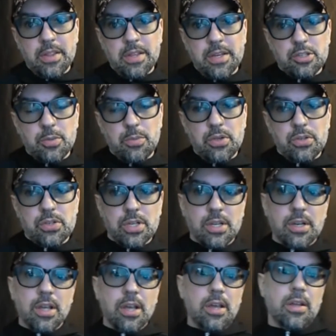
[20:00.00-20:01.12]
distribution,
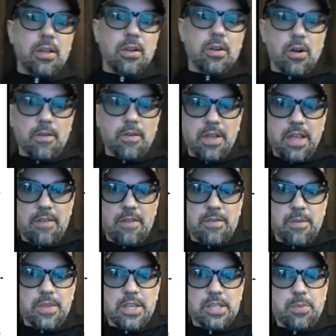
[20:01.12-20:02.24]
or if it came from
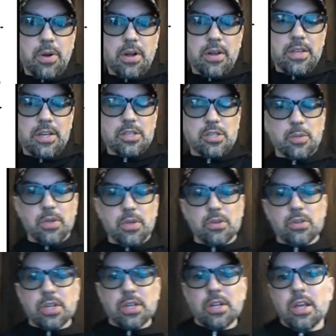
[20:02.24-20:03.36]
this part of the
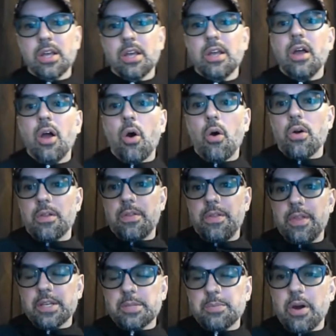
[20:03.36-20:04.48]
distribution, or
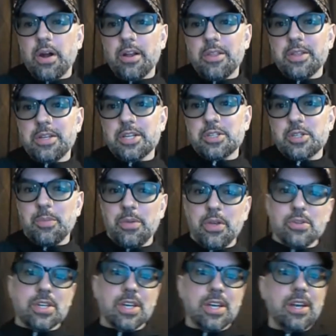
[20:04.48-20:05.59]
this part of the
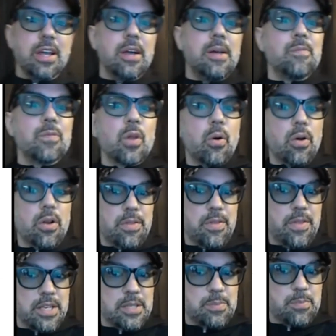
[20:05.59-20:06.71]
distribution, or
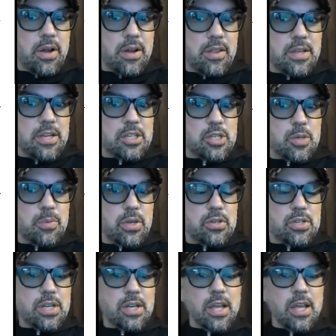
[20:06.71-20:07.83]
this part of the
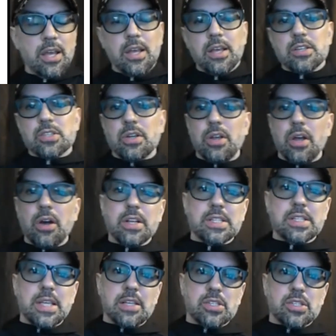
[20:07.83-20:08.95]
distribution. So notice
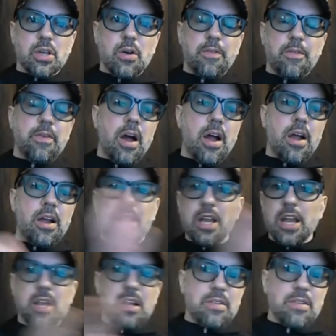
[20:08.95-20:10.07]
that so far,
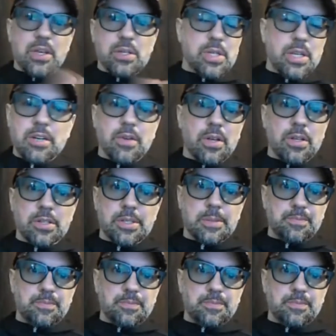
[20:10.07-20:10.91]
none of those intervals